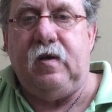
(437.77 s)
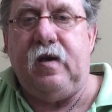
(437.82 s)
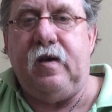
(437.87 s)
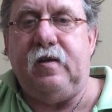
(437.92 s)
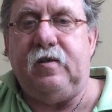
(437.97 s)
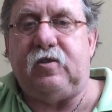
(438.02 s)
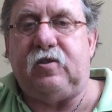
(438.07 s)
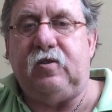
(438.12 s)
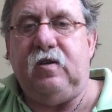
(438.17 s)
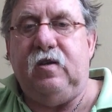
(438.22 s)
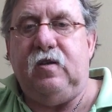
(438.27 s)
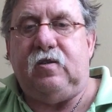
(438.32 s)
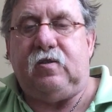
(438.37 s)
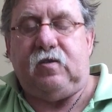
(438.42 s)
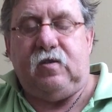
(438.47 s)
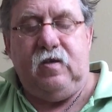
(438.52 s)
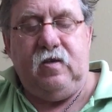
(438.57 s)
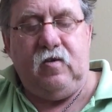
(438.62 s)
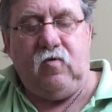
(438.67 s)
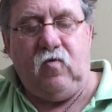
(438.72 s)
And
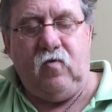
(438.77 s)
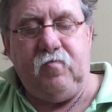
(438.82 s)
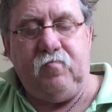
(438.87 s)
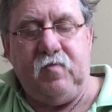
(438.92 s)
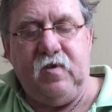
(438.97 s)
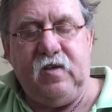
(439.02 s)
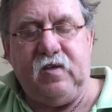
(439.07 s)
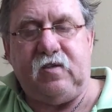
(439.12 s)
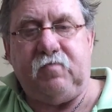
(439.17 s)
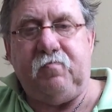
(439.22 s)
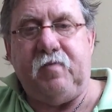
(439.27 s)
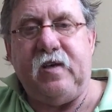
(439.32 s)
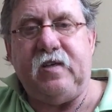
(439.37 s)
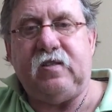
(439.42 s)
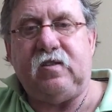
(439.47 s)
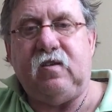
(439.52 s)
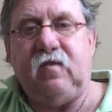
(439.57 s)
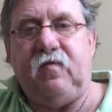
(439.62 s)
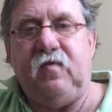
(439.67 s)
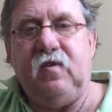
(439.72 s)
it's
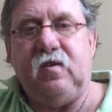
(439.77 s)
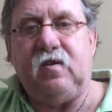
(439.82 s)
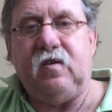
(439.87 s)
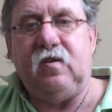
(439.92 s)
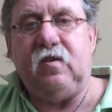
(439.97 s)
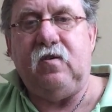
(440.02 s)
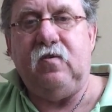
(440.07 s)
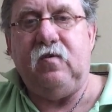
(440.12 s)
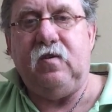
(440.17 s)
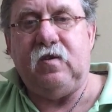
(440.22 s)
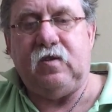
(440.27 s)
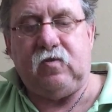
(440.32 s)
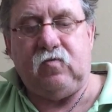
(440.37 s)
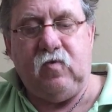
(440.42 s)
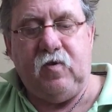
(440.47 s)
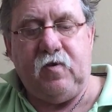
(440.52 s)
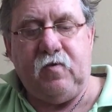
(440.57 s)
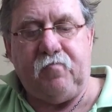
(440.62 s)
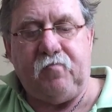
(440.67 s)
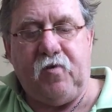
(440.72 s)
best if you can do
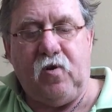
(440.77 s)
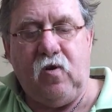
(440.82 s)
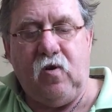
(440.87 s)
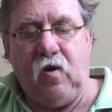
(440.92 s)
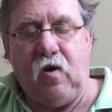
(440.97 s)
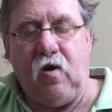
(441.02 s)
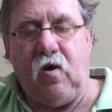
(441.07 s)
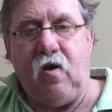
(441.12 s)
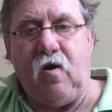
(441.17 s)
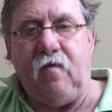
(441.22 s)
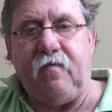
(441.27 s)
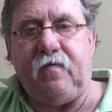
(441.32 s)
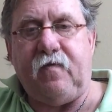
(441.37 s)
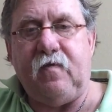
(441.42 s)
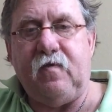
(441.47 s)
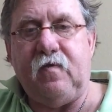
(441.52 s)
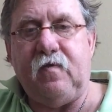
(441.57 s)
this with a pull off.